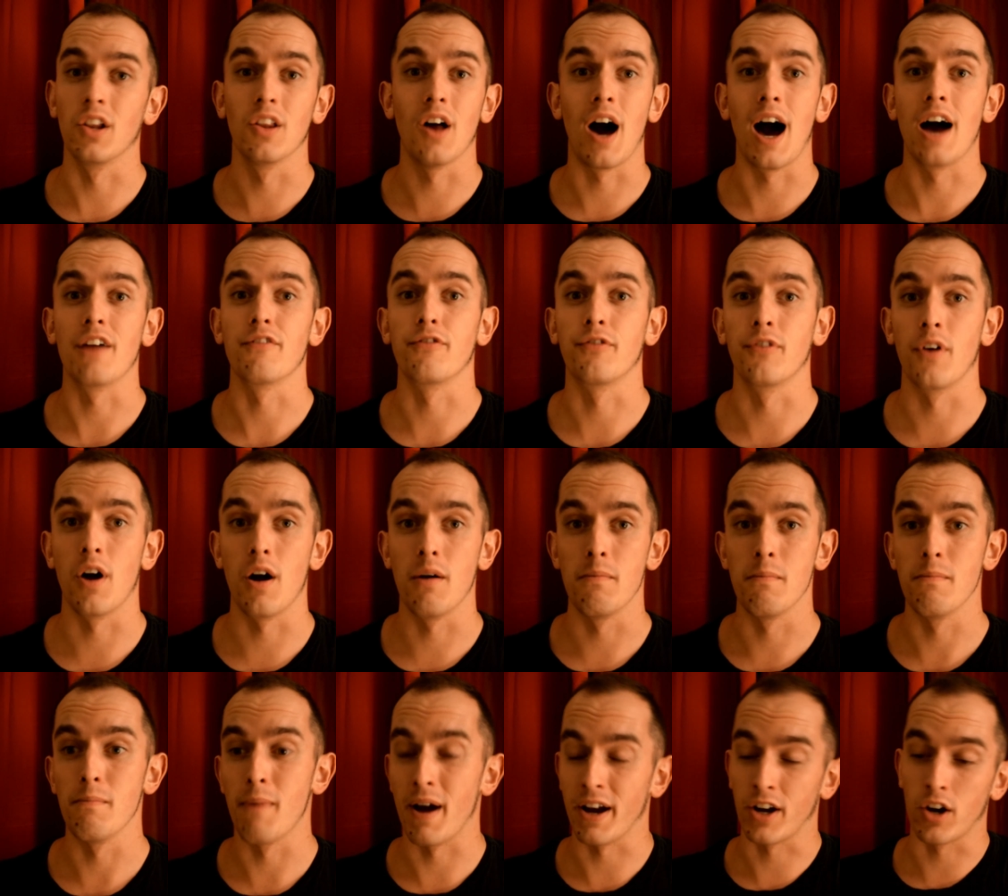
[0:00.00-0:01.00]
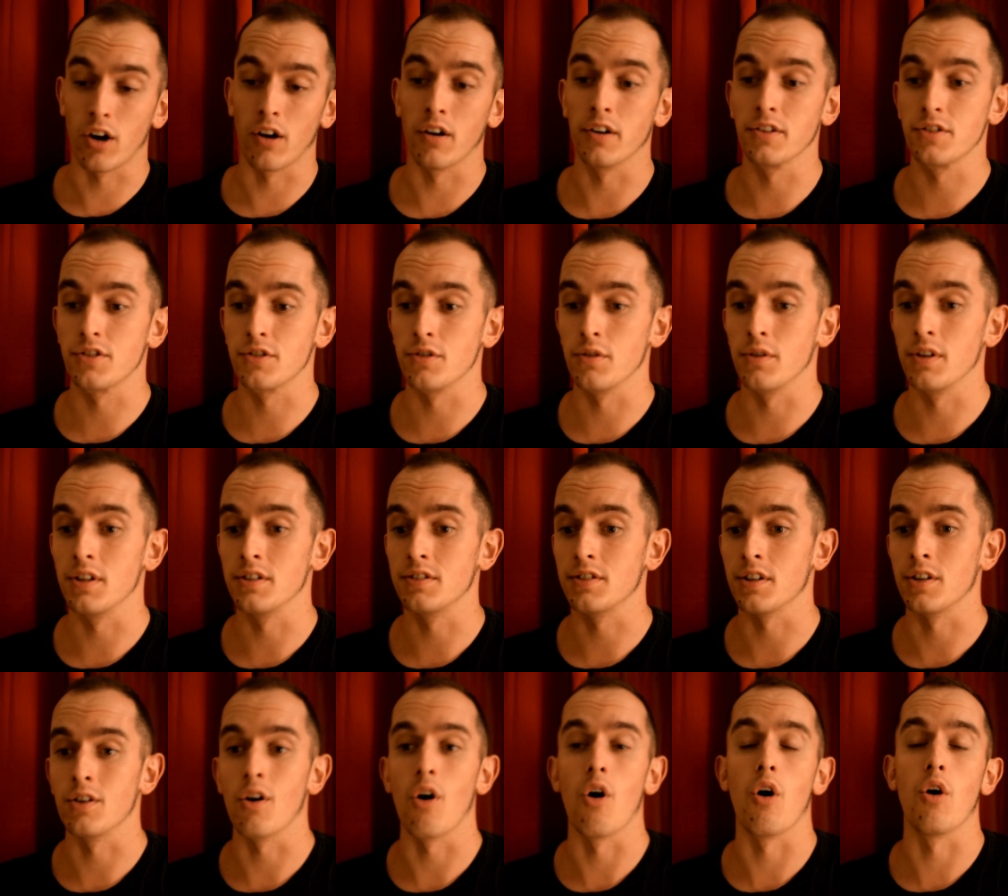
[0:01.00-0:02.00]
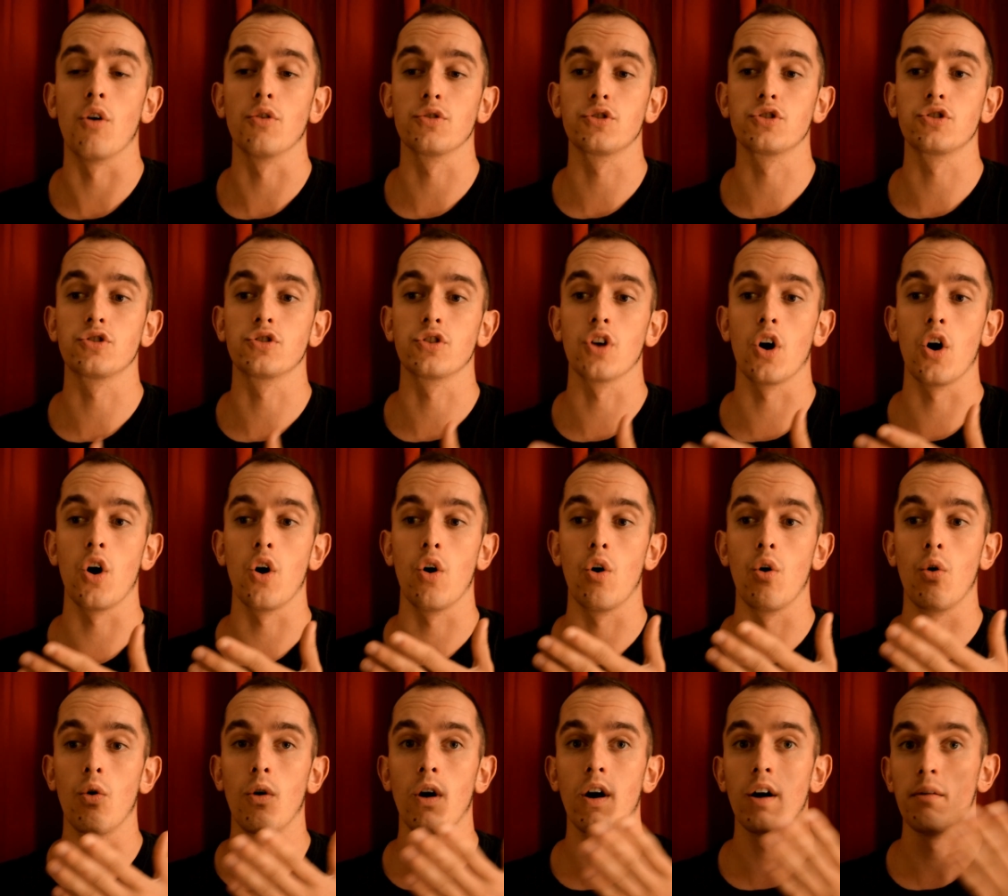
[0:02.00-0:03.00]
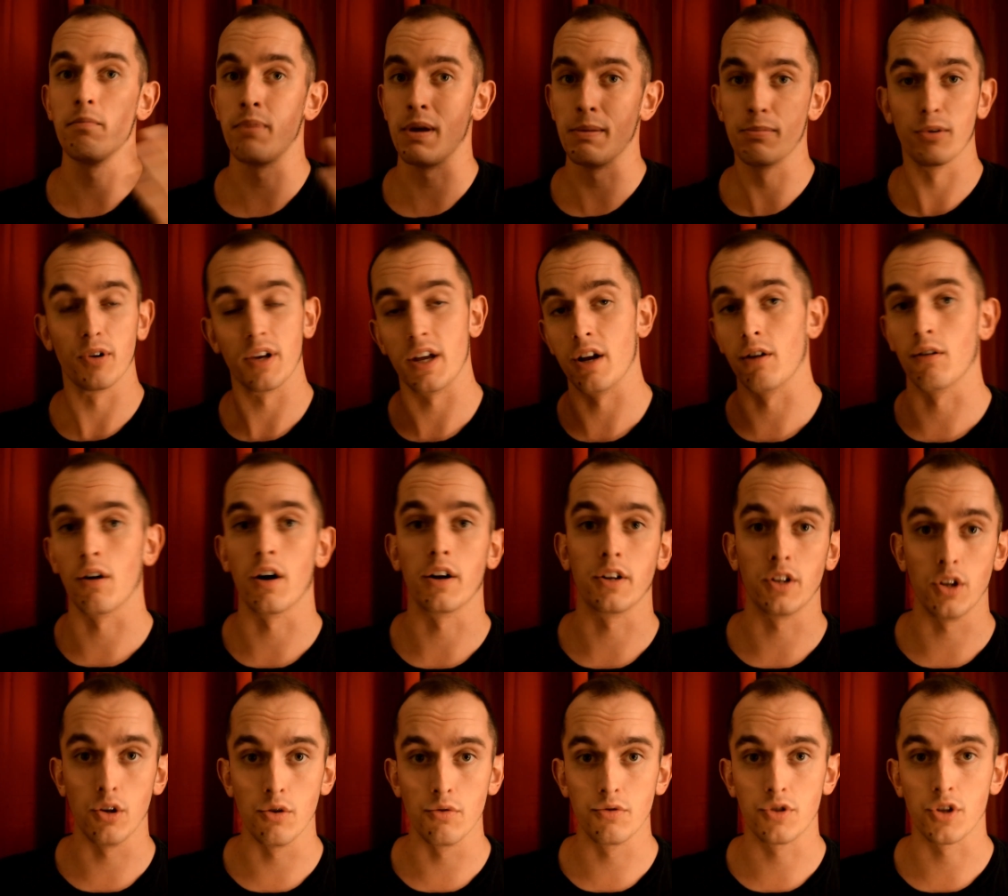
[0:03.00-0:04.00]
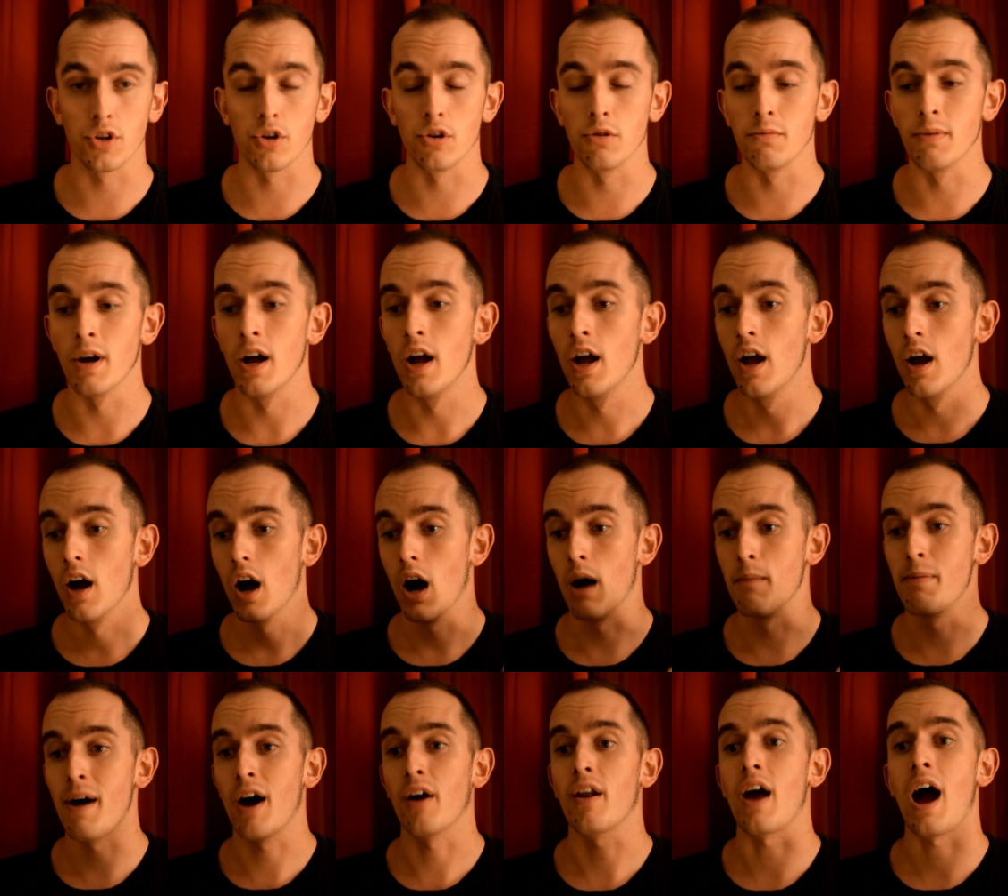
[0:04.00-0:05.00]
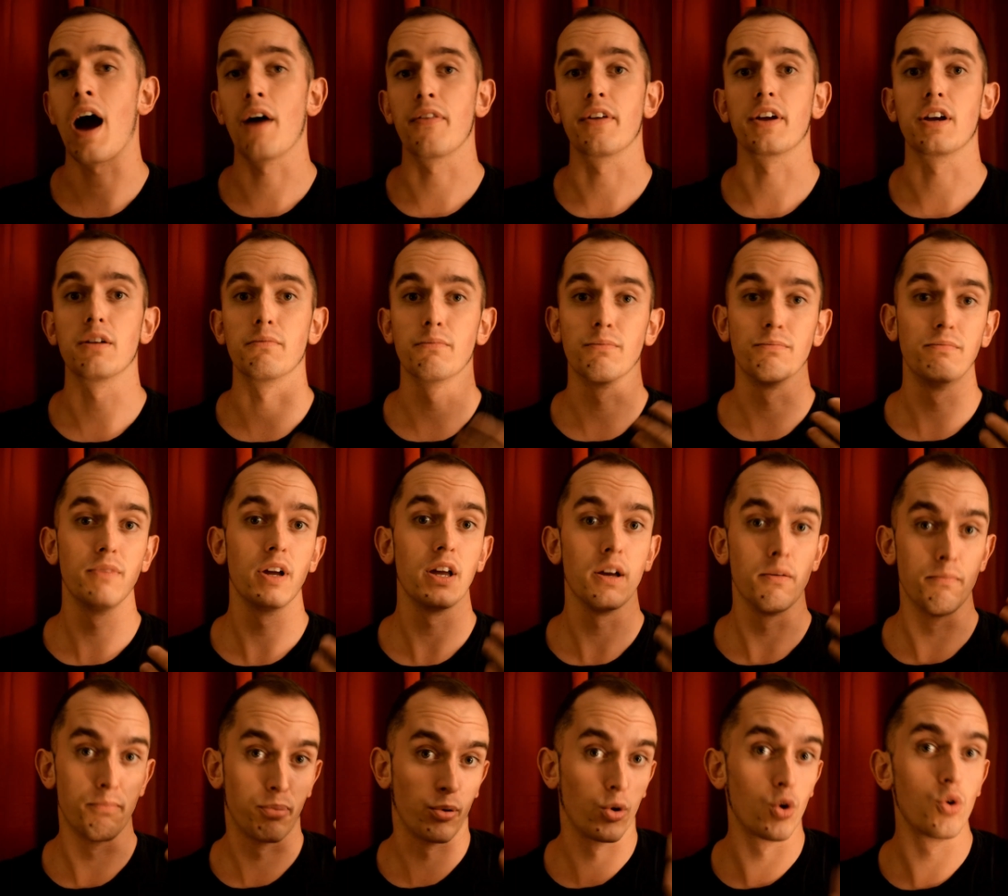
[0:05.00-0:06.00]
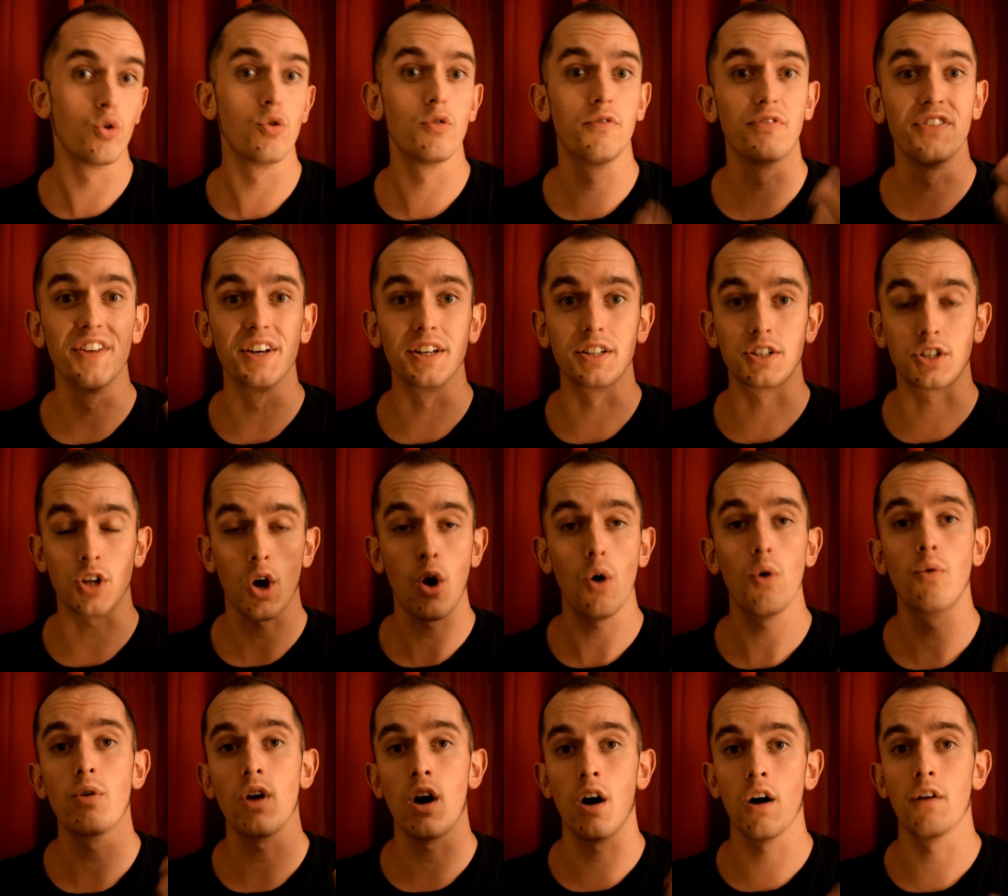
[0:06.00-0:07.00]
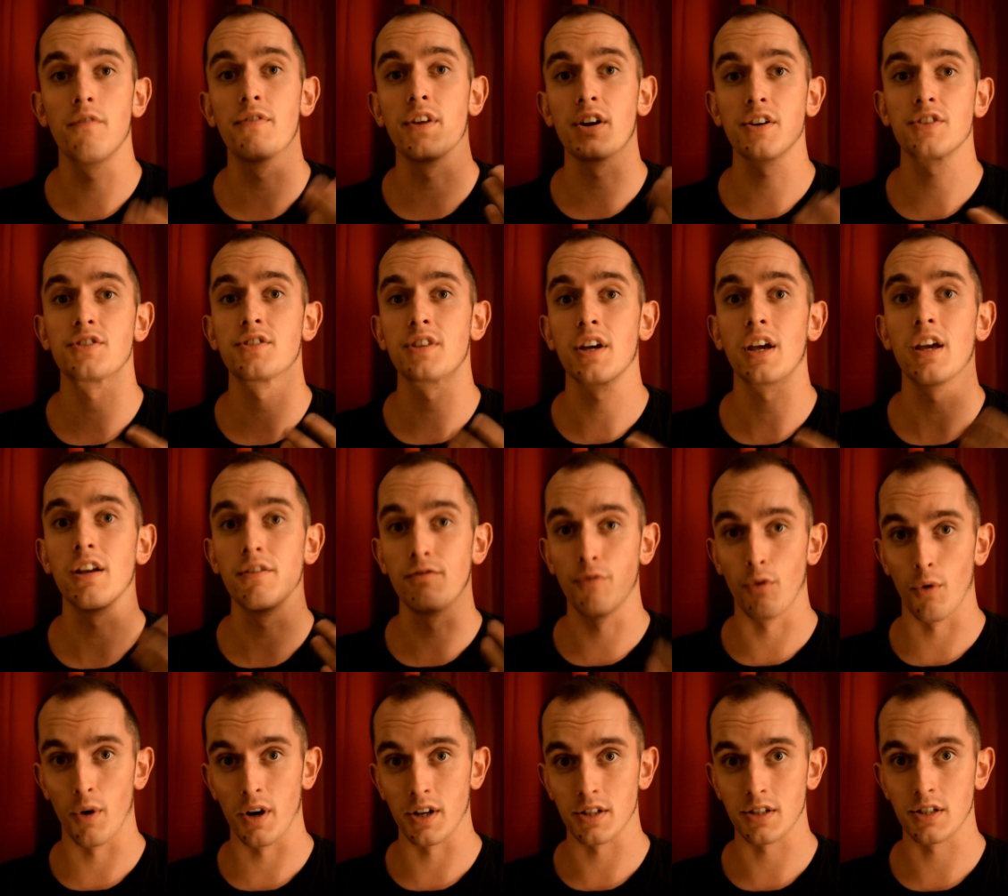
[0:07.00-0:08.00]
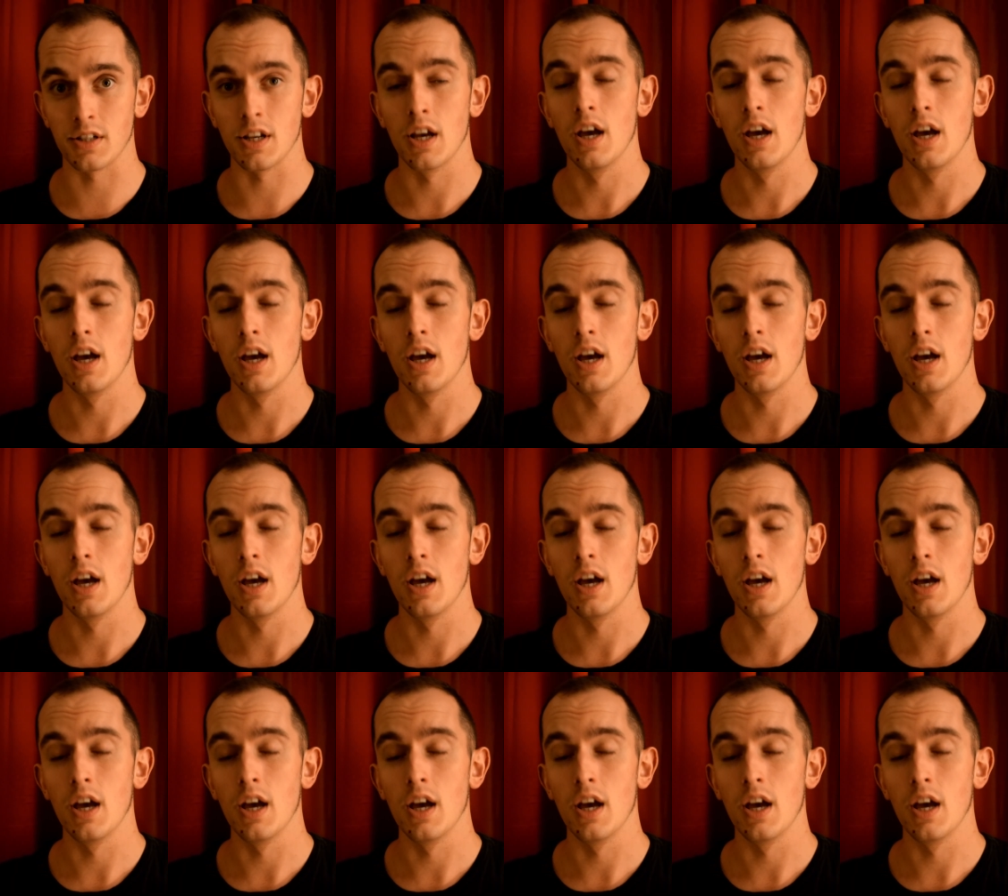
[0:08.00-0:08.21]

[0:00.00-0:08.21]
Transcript: lot from my current students and also people here on YouTube about how they can improve the tone of their singing voice,